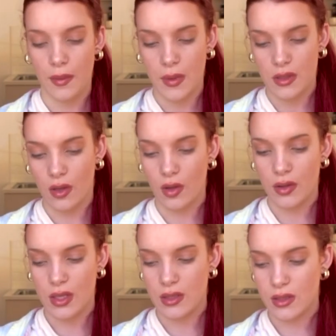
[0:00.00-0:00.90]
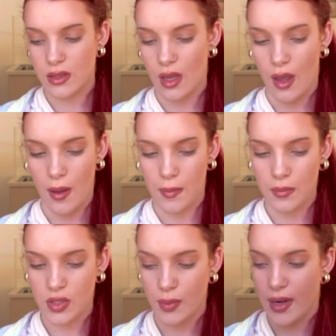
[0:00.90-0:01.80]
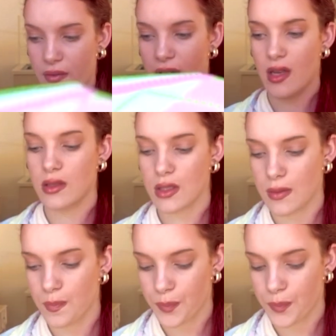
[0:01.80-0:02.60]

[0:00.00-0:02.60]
up is I got this um, sweater vest